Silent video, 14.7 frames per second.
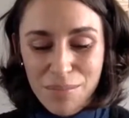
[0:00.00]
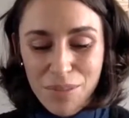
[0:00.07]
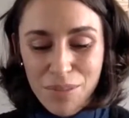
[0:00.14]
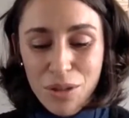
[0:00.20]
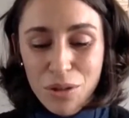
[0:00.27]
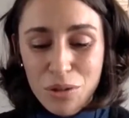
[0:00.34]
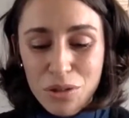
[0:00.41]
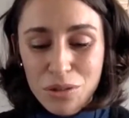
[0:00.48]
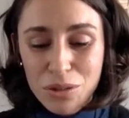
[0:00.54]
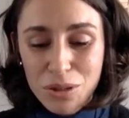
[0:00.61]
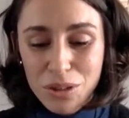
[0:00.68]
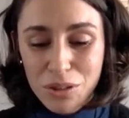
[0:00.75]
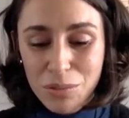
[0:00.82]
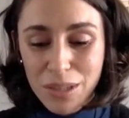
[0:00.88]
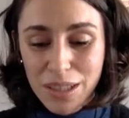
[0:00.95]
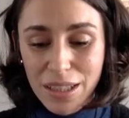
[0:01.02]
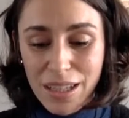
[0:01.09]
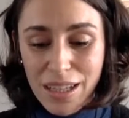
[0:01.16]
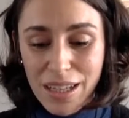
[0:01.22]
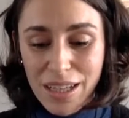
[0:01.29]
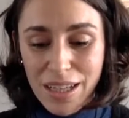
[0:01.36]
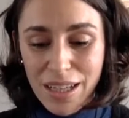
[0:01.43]
Cultural
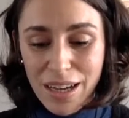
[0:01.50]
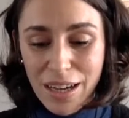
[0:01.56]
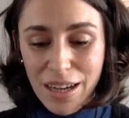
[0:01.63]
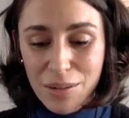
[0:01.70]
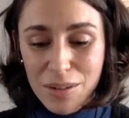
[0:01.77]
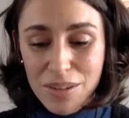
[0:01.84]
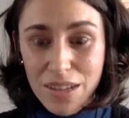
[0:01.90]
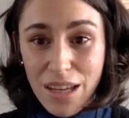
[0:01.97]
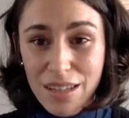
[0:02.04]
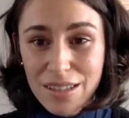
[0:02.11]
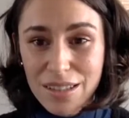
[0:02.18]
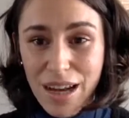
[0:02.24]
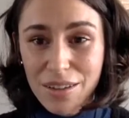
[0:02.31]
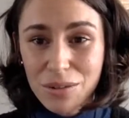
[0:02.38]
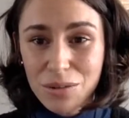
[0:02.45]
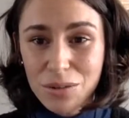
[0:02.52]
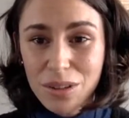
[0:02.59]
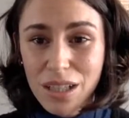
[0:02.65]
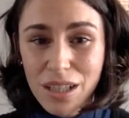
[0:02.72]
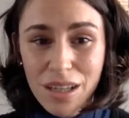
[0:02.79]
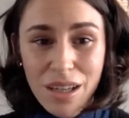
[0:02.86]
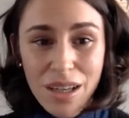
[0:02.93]
humility, I would say, is not
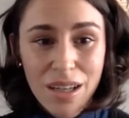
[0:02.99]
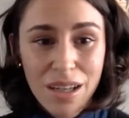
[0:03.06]
only